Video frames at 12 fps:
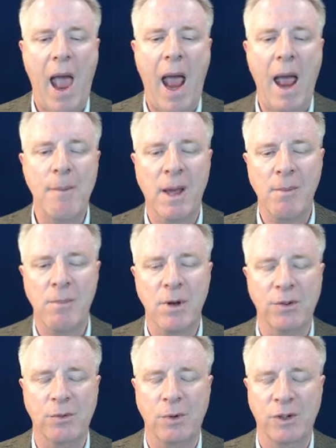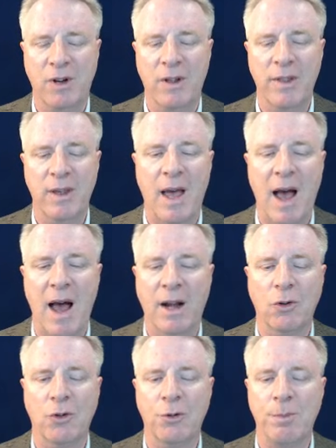members, which are the
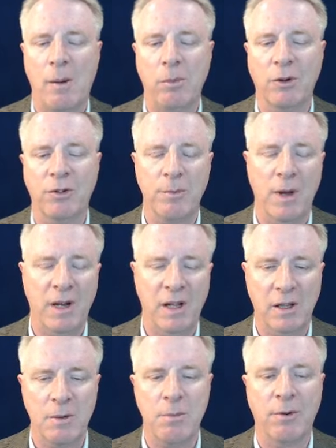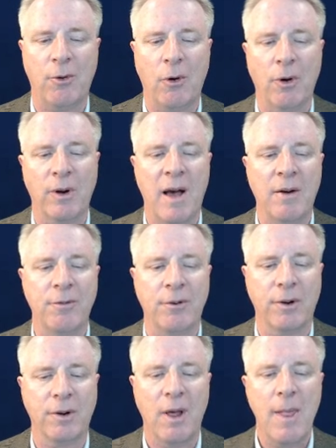articles published immediately before and
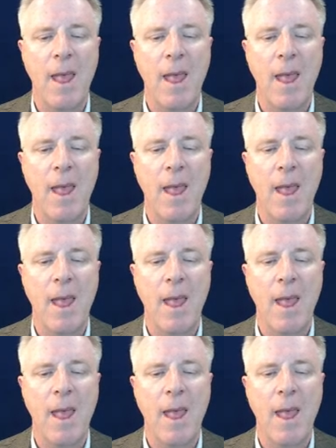after it.